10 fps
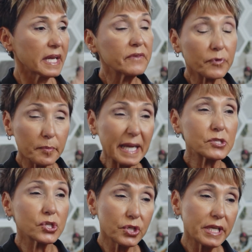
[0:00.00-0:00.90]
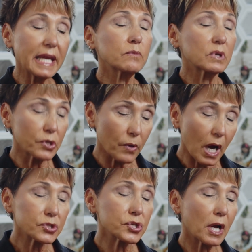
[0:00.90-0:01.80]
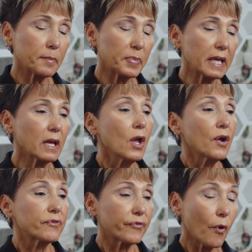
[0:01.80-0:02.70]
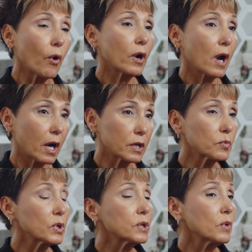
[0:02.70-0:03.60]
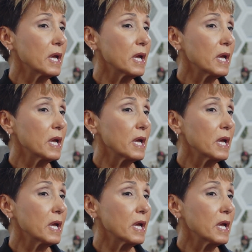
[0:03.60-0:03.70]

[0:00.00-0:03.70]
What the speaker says: information you need when you are shopping for hardwood,